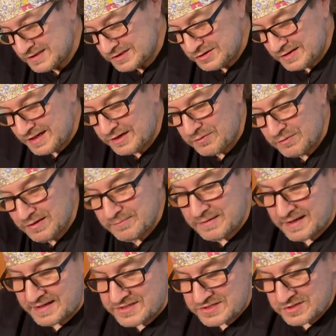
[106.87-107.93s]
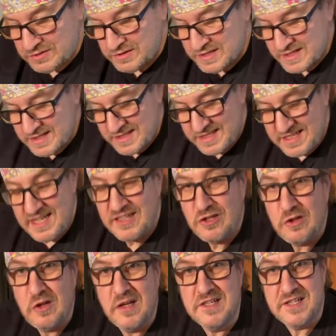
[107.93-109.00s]
and you got your rib eye. So the
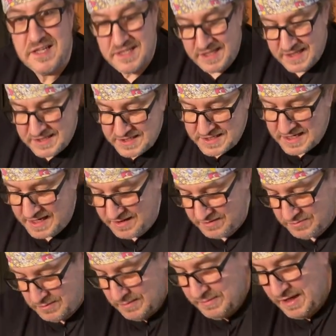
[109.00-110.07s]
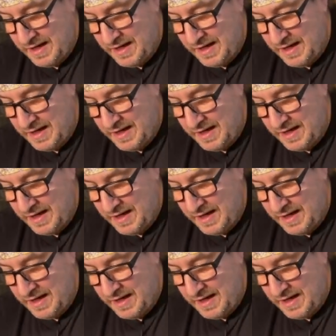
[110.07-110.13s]
tenderloin's on the inside of the rib